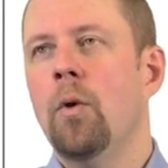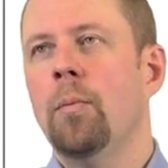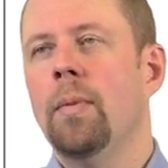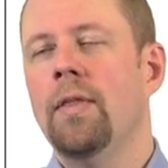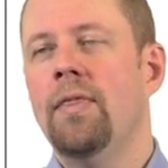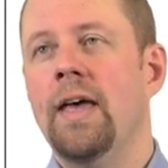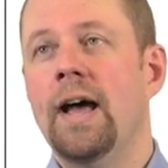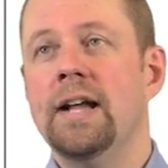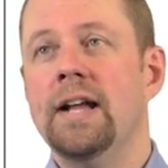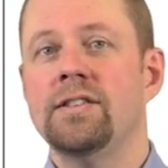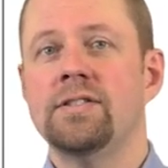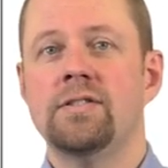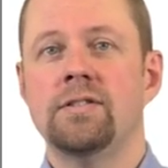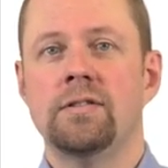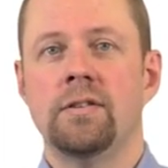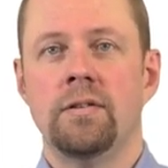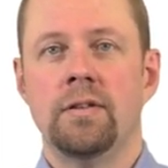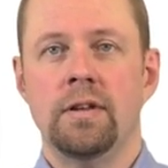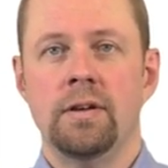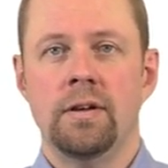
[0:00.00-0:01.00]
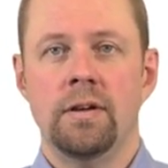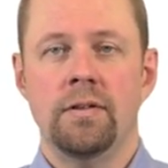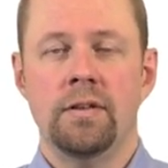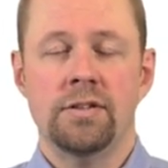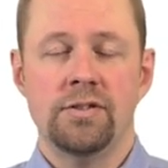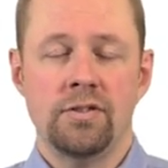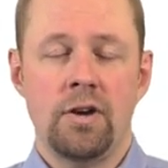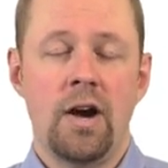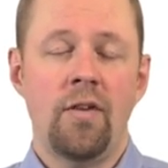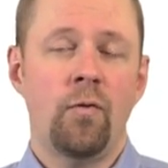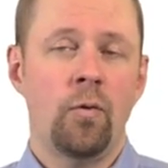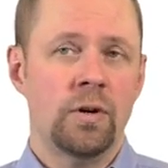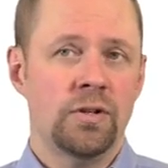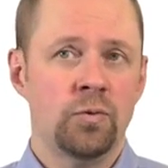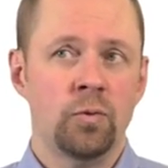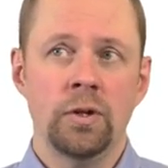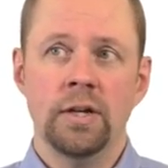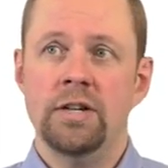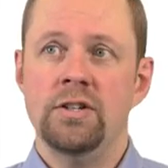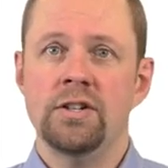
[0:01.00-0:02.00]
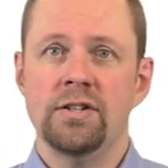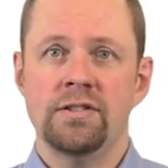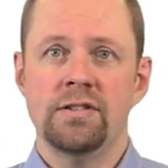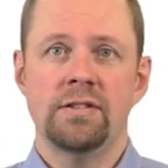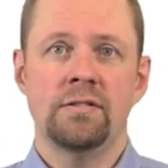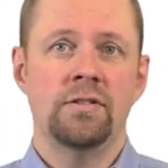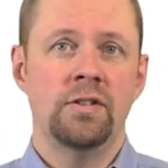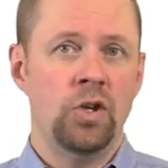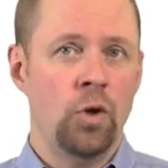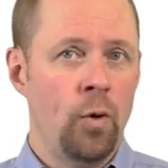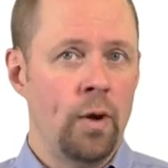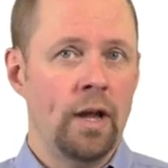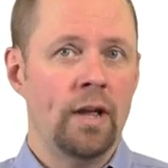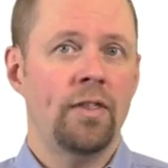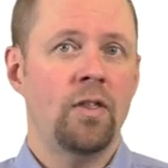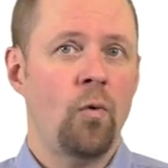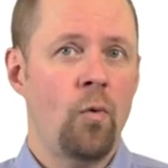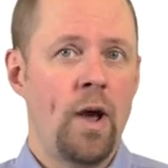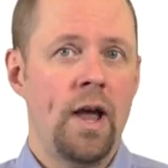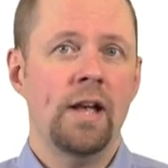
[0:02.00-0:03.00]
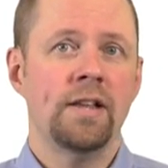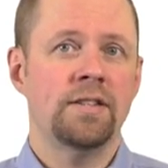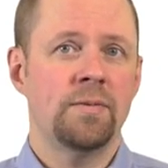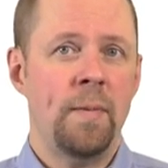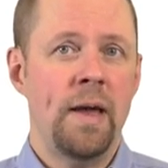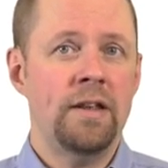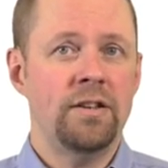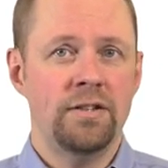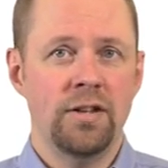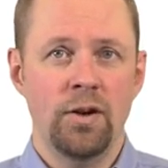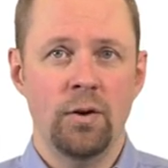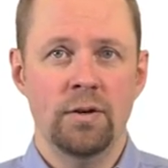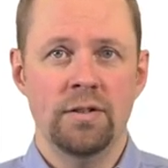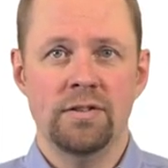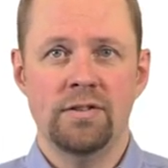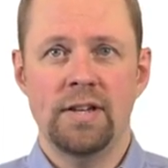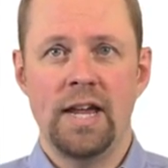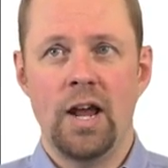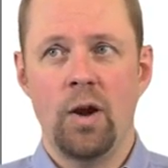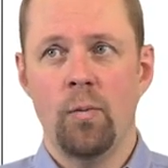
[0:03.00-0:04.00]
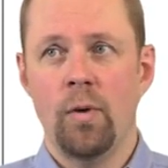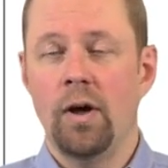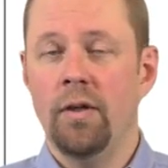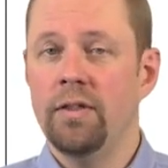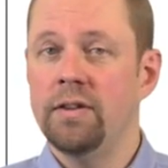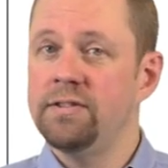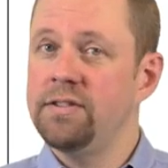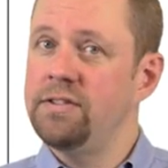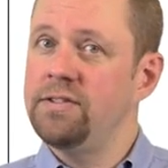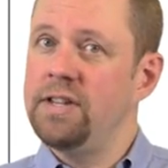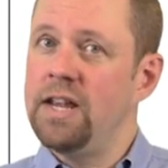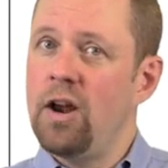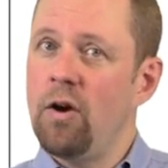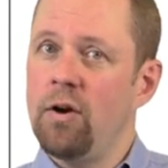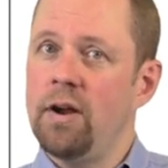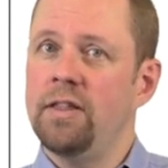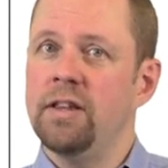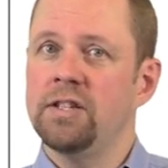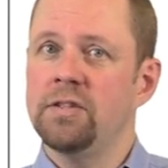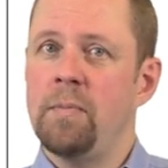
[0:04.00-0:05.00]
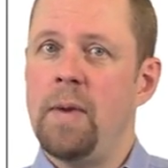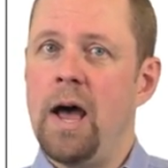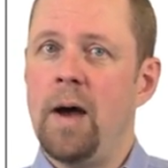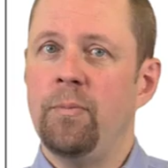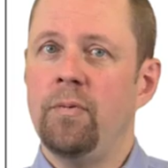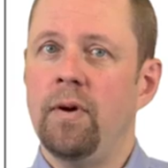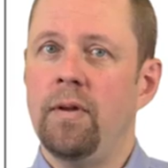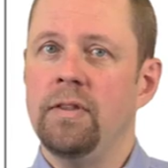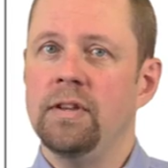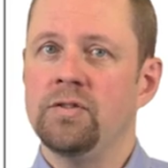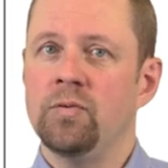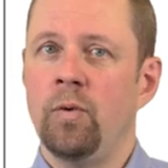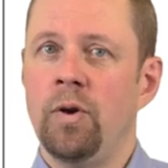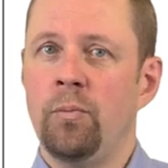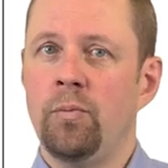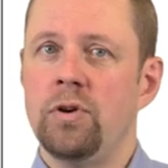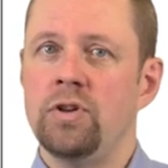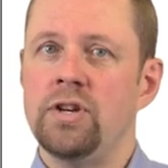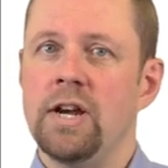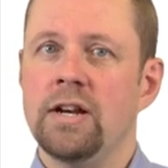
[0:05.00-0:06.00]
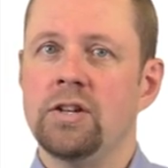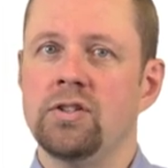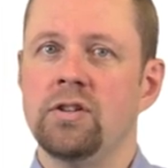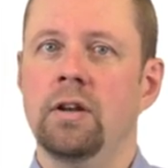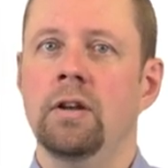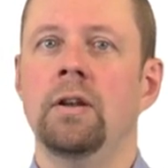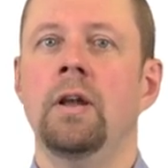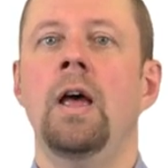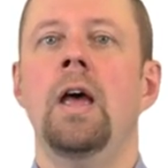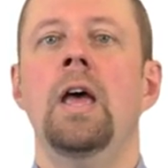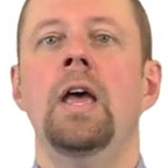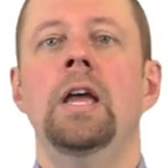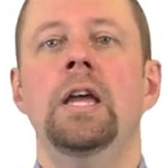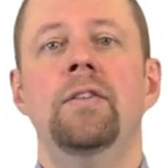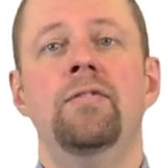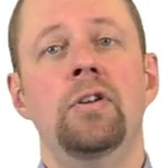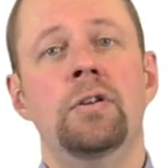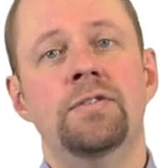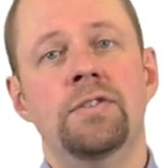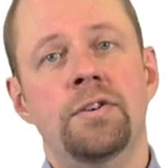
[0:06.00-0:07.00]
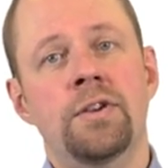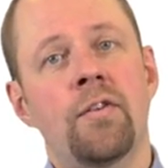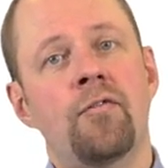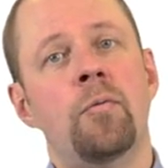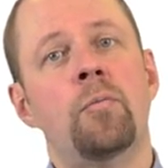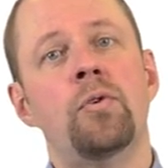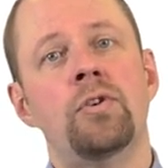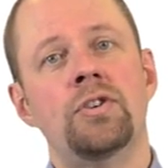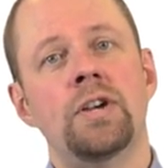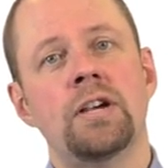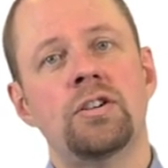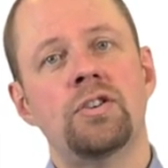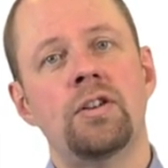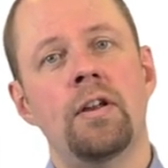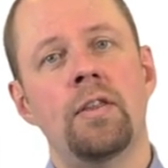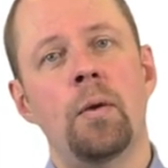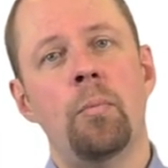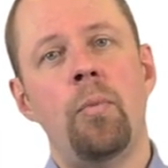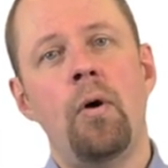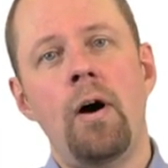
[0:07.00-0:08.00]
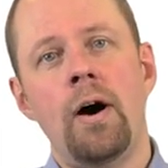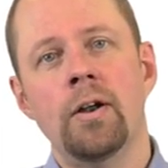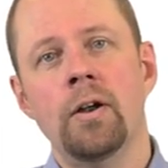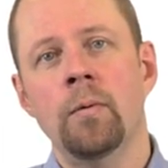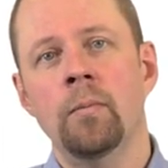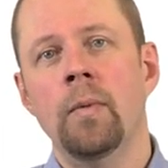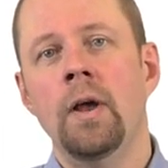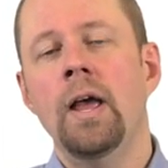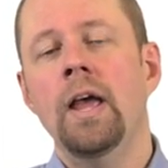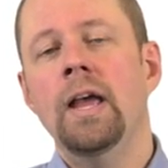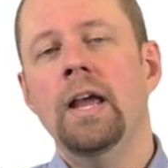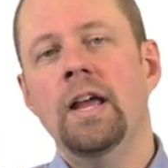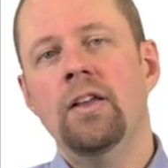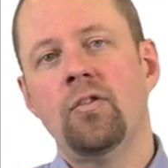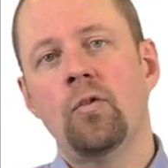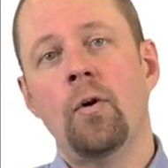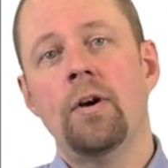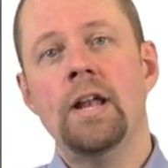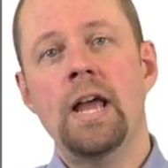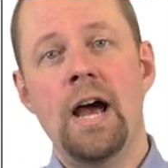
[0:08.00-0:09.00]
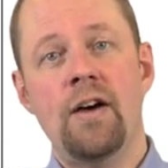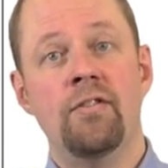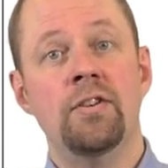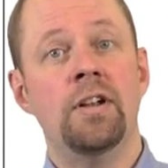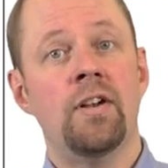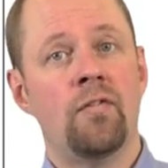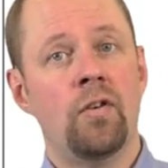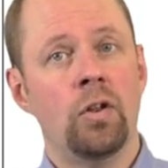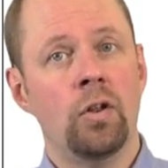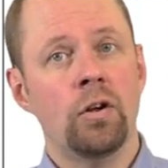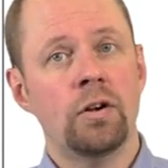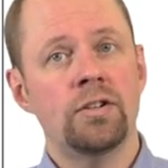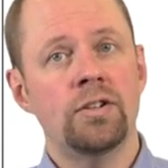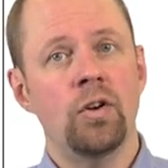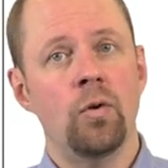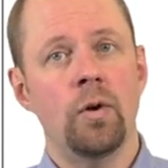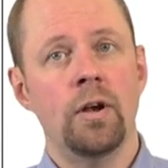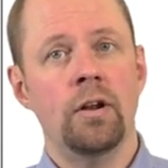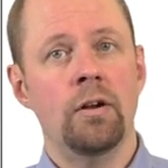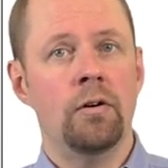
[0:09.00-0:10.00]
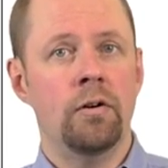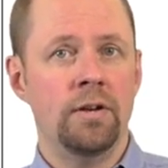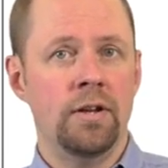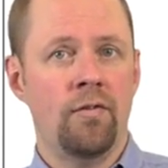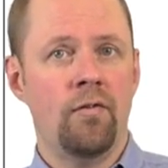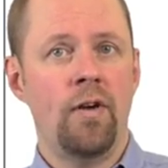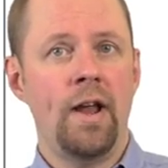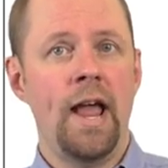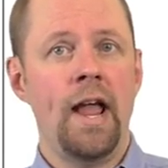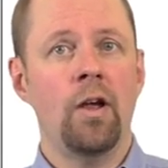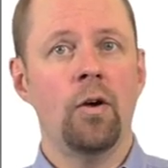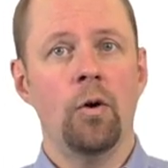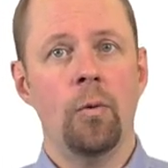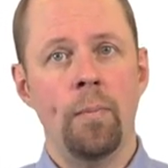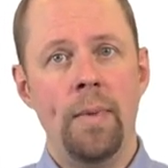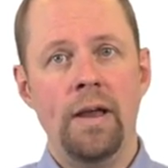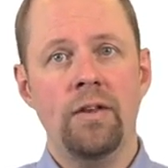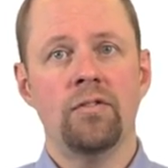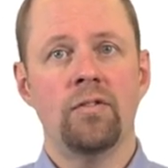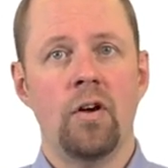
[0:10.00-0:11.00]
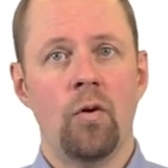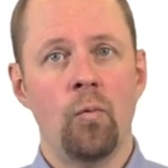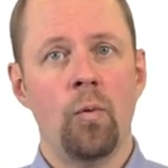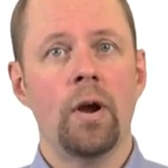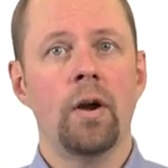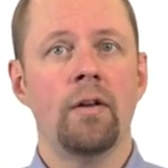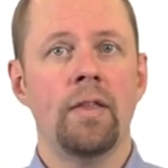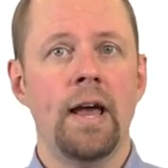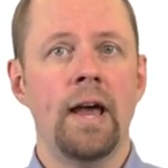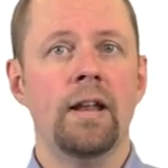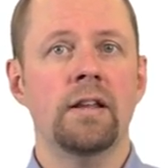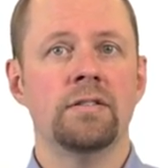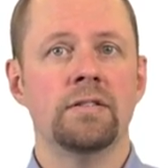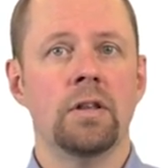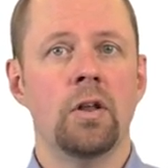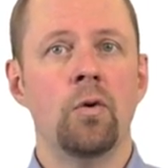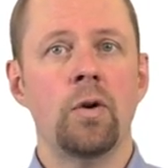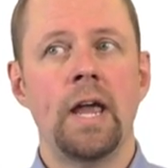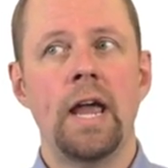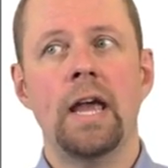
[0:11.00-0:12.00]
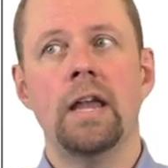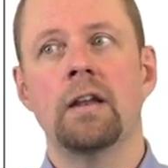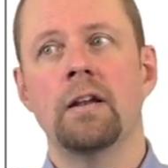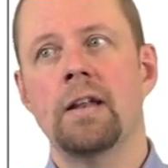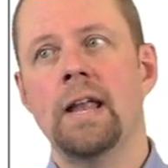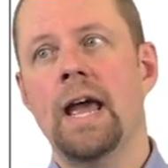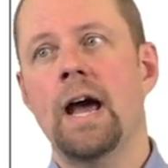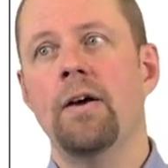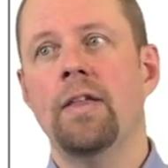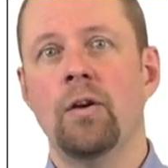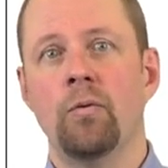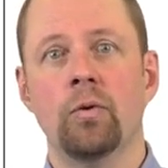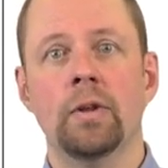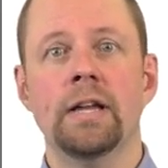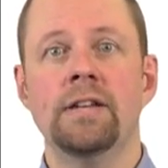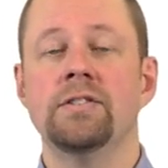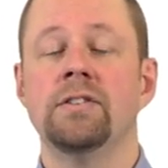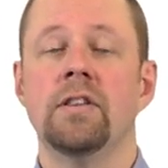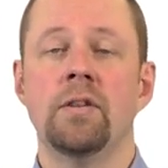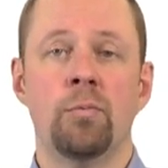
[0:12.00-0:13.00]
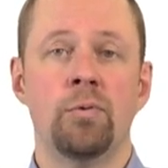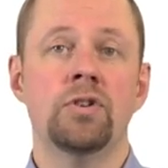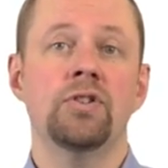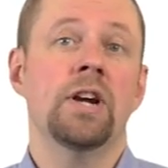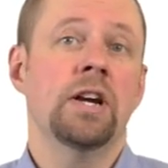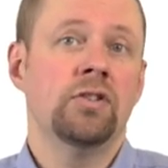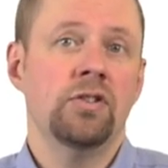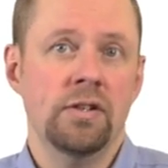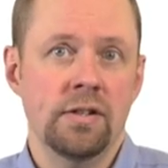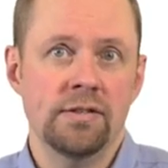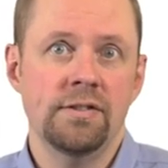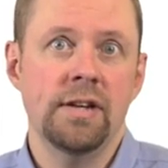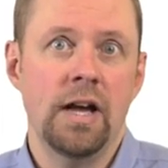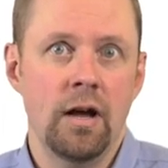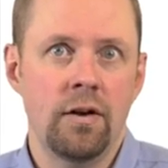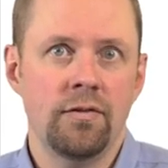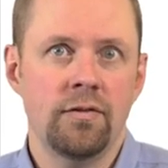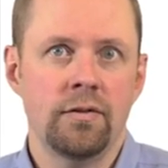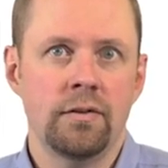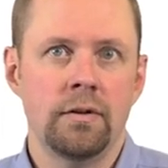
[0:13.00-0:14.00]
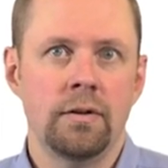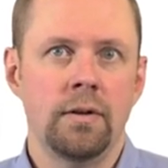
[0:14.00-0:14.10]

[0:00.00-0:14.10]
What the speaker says: But that's the software is really just doing it the way it's meant to, and saying, well, this is the area that's mapped on this one projection. If you use a different projection on the bottom, it's going to have a different look to it or a different angle based on where that is located and how that relates to the projection itself.